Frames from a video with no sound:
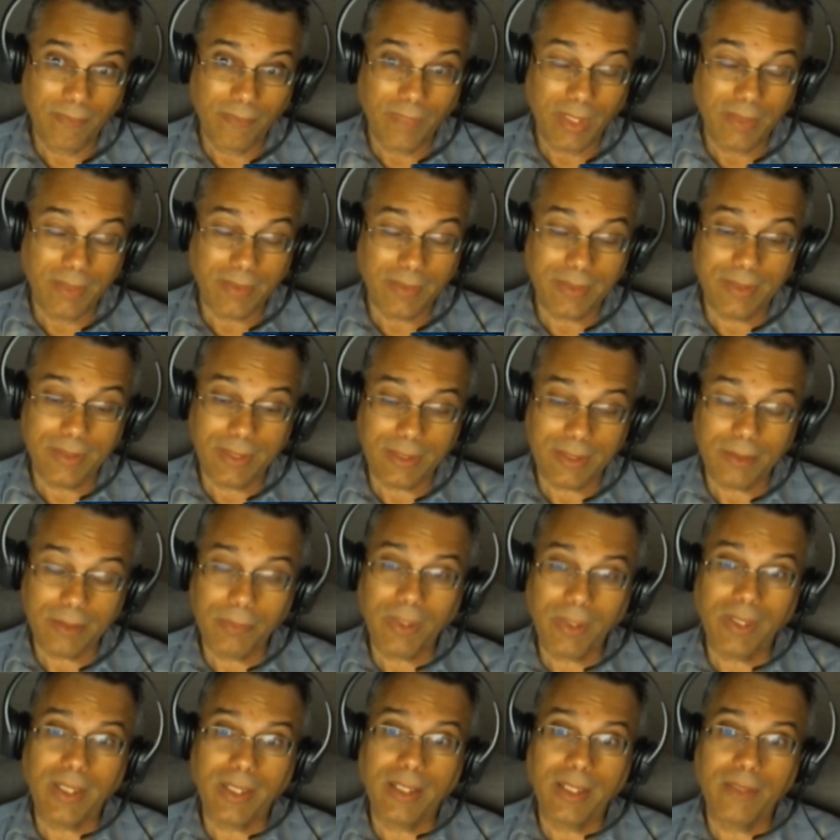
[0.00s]
But just
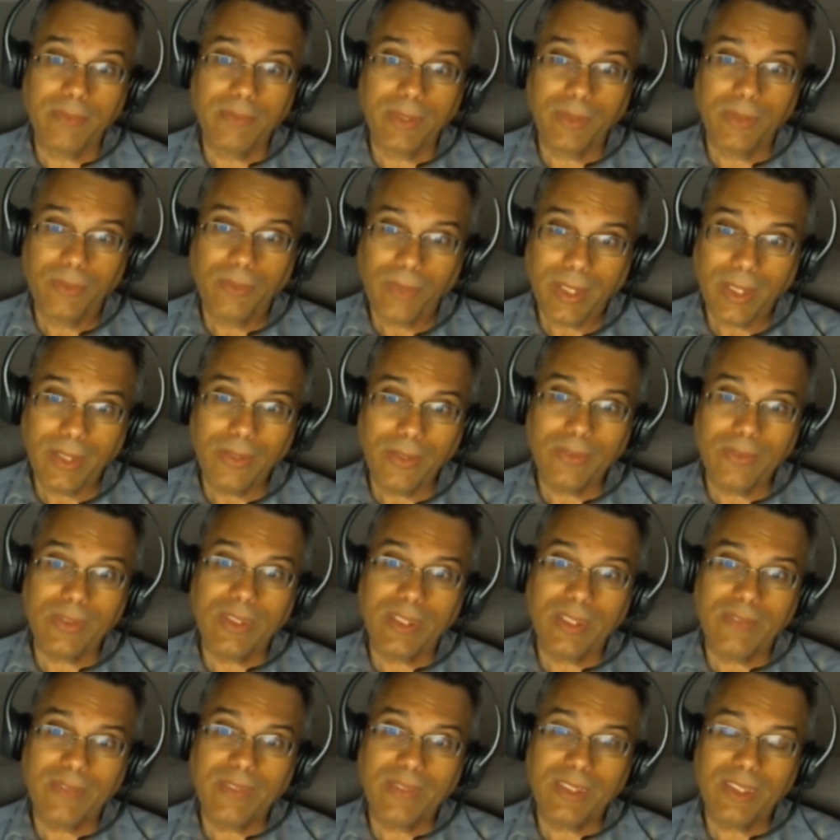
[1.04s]
about every radio and
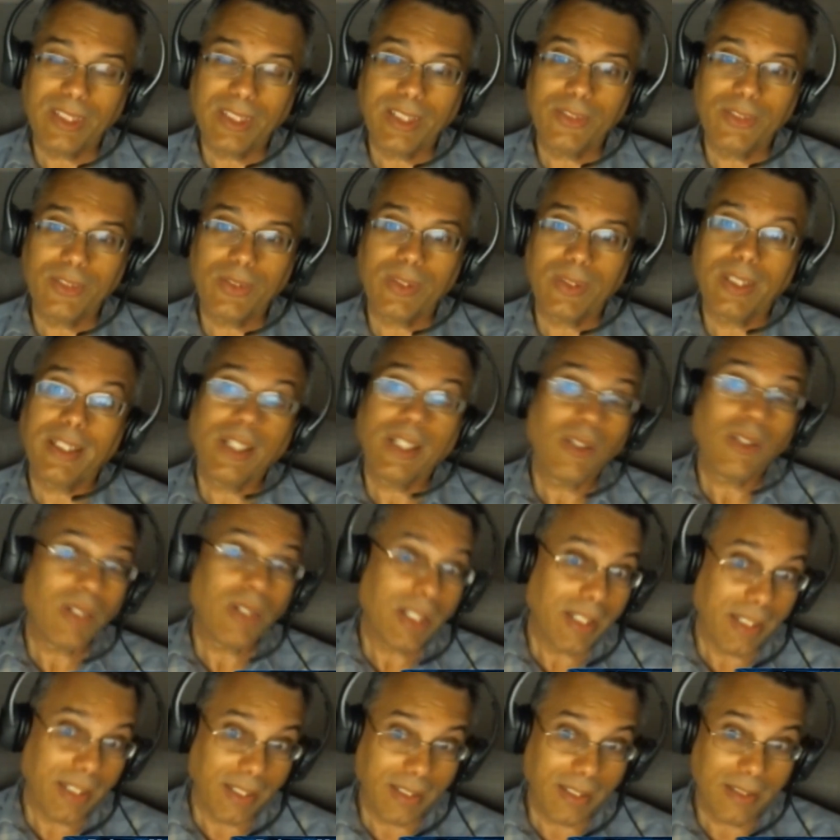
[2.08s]
TV station in
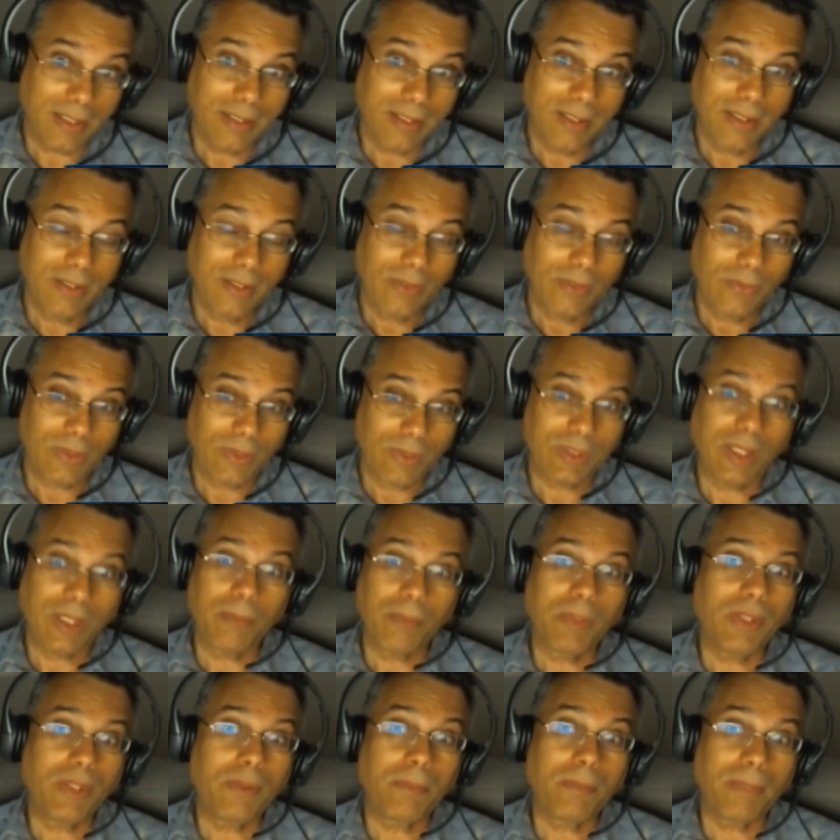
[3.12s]
LA was up
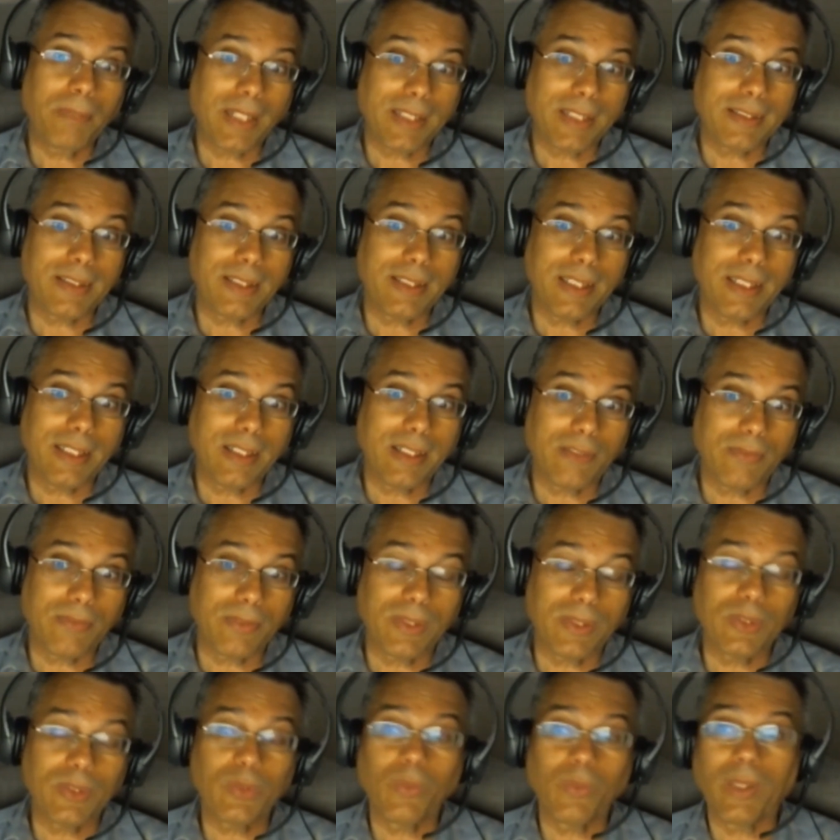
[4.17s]
there in Pasadena for
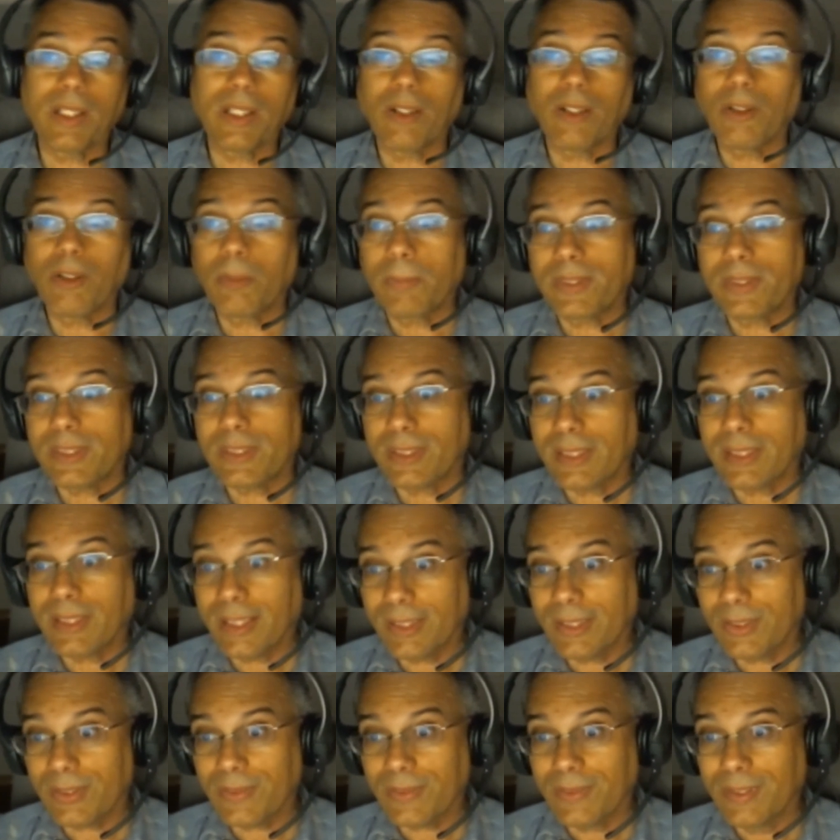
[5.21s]
this 1-hour
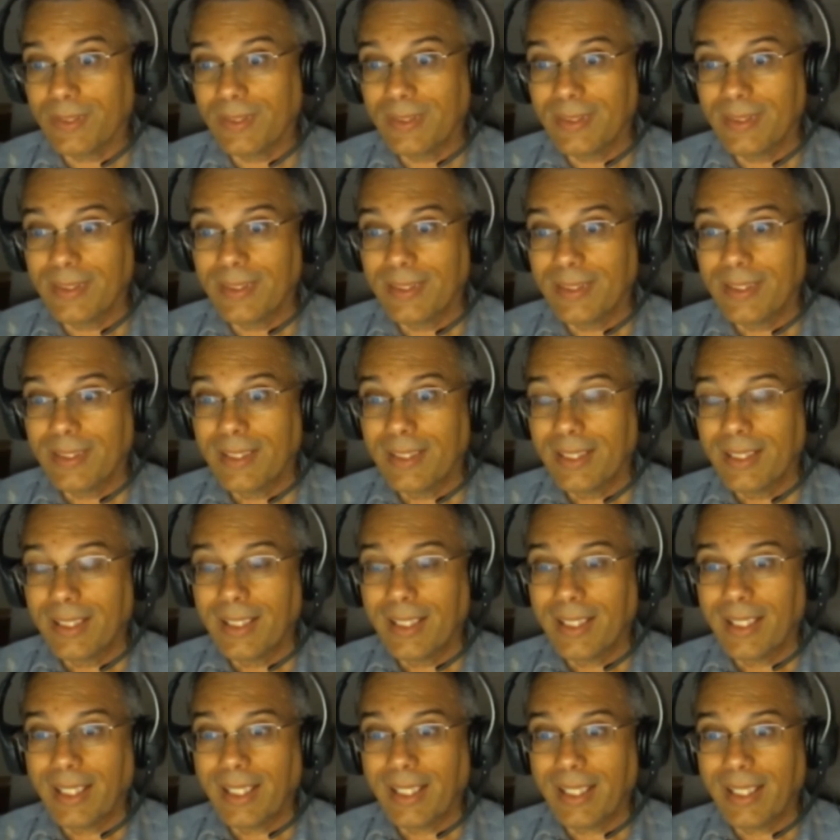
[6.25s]
presentation.
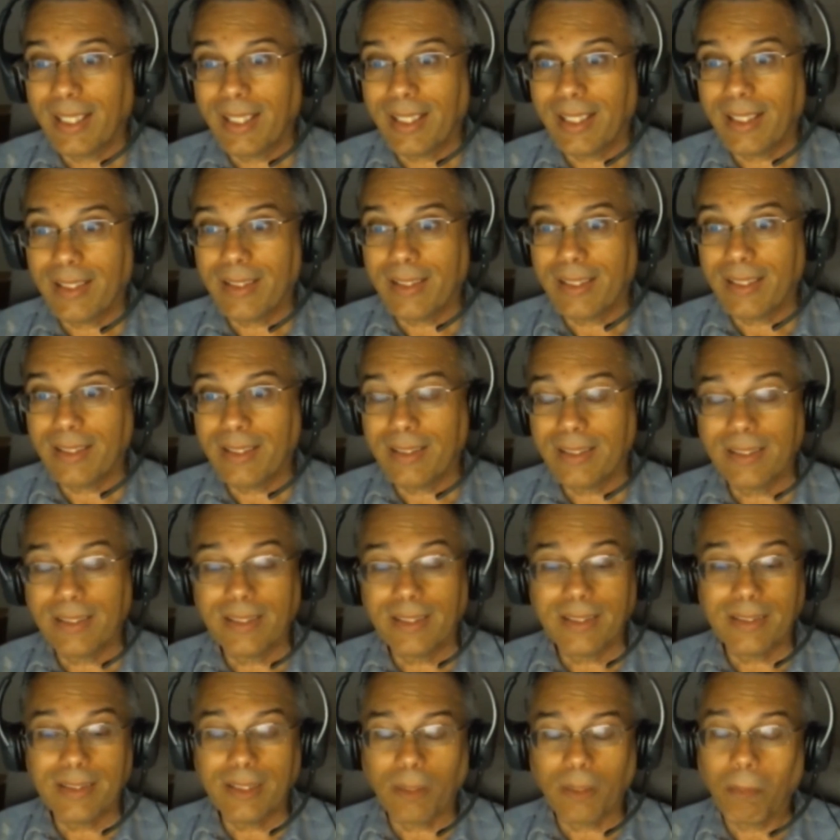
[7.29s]
And
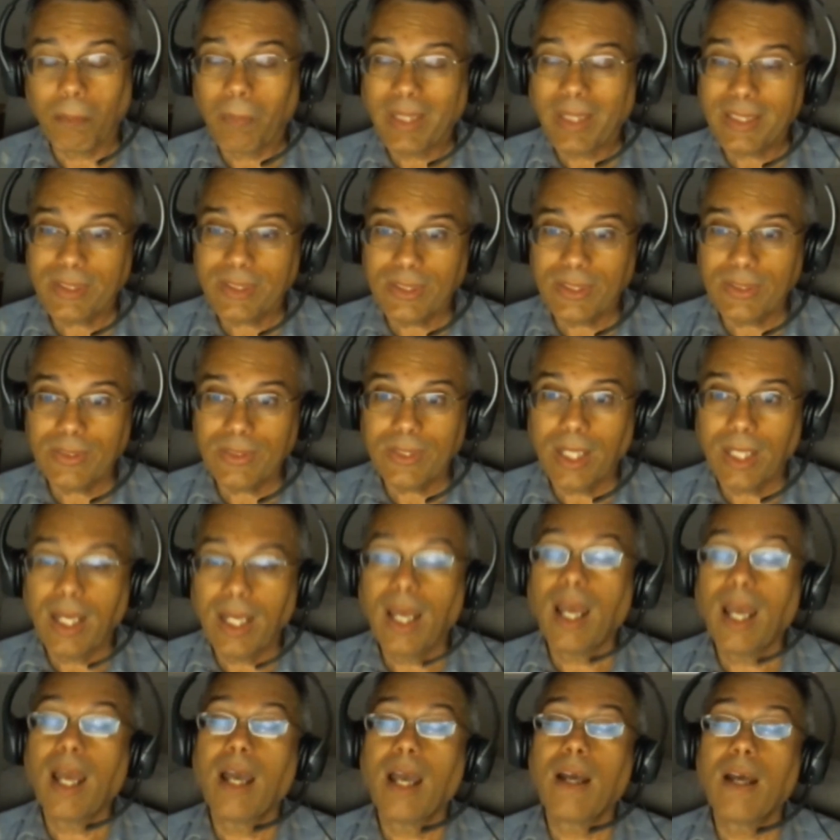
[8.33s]
the message
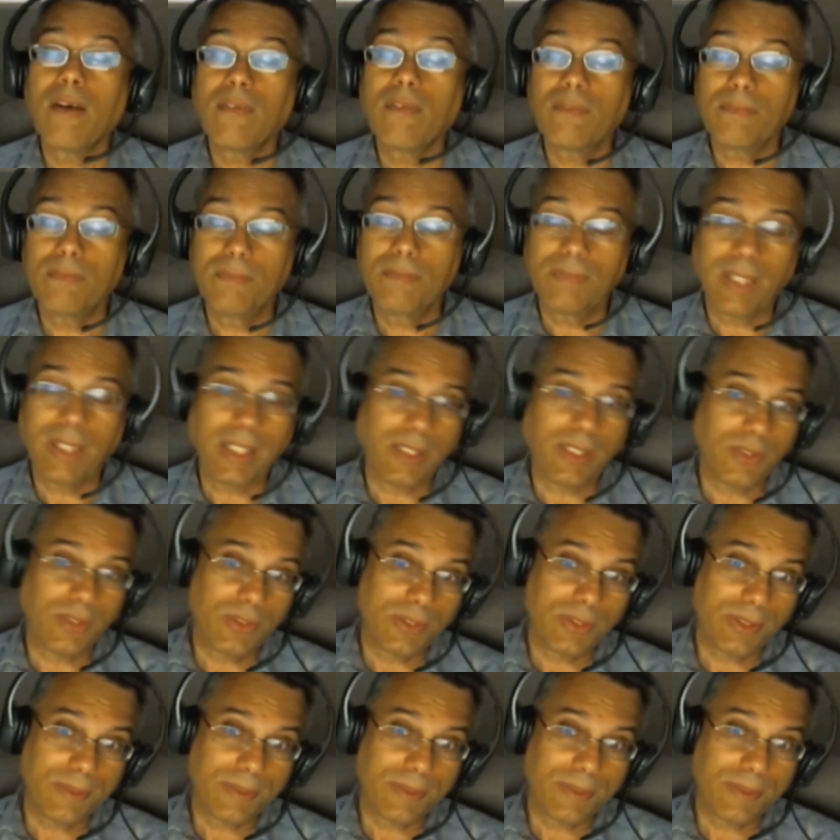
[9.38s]
vanished.